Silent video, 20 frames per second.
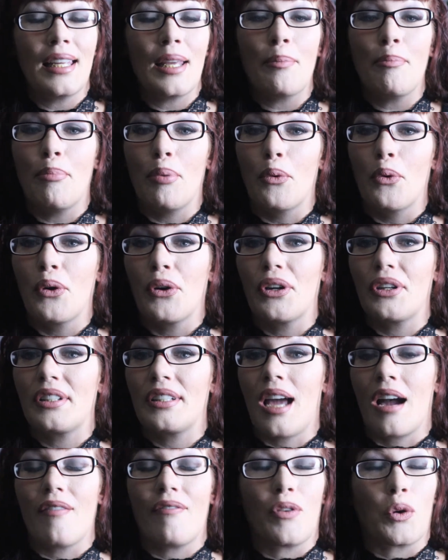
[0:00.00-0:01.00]
get bored,
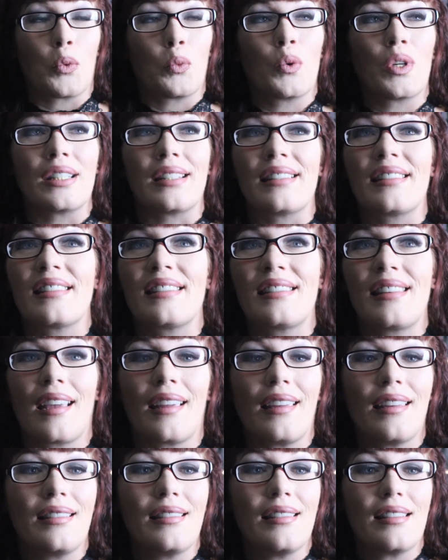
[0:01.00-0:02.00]
not for 1
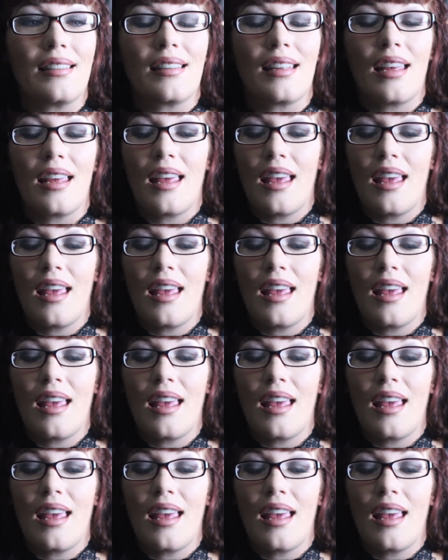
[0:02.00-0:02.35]
second.